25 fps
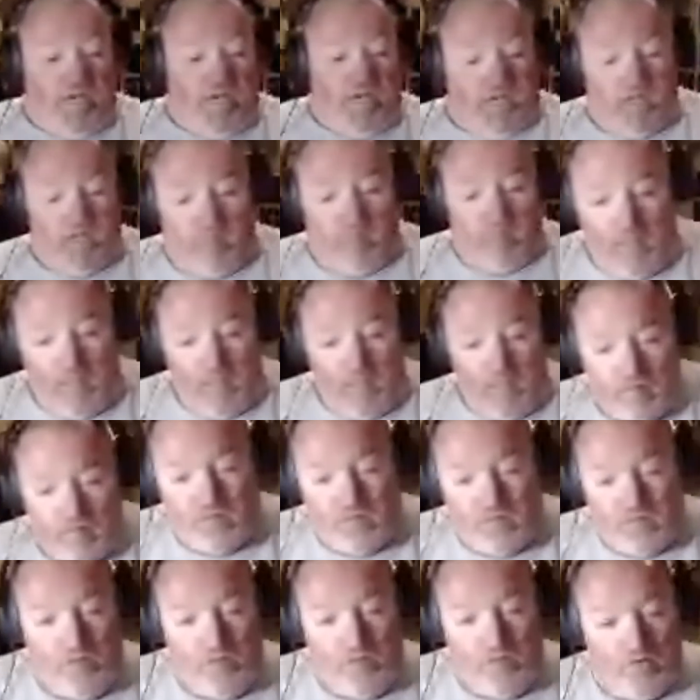or
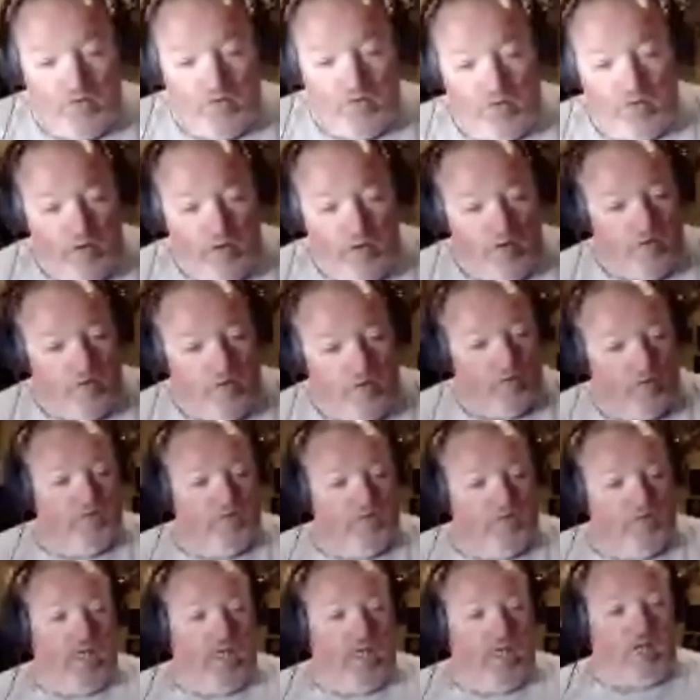vehicle or car or
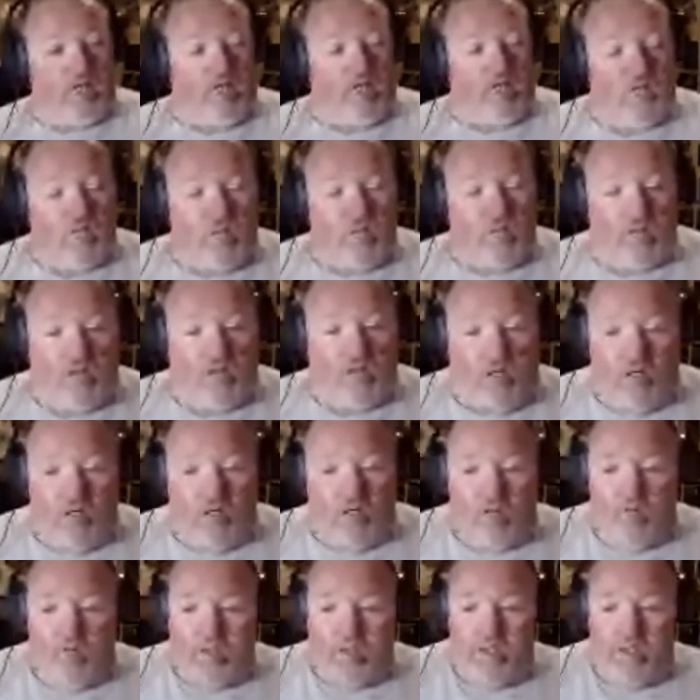whatever, get a hold of me.